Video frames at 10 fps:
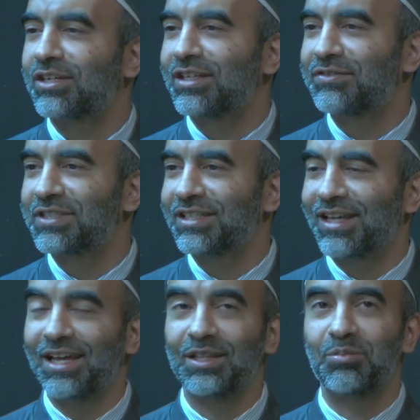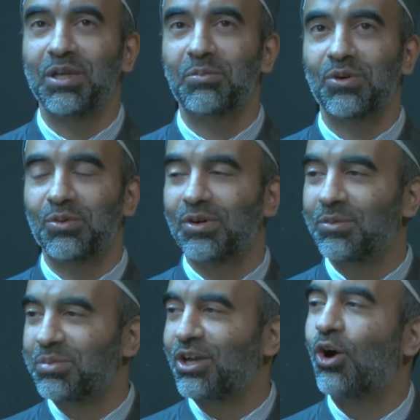lifted and the people
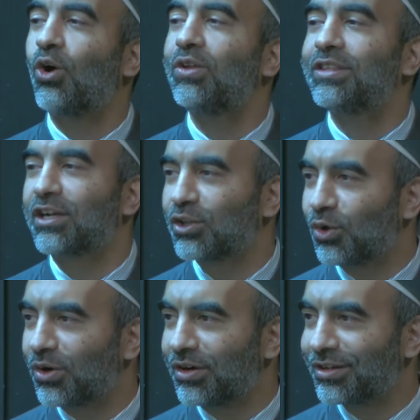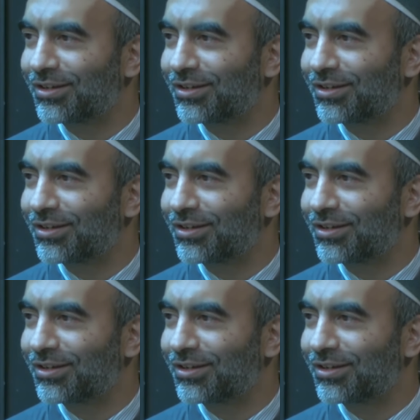will behold their Lord.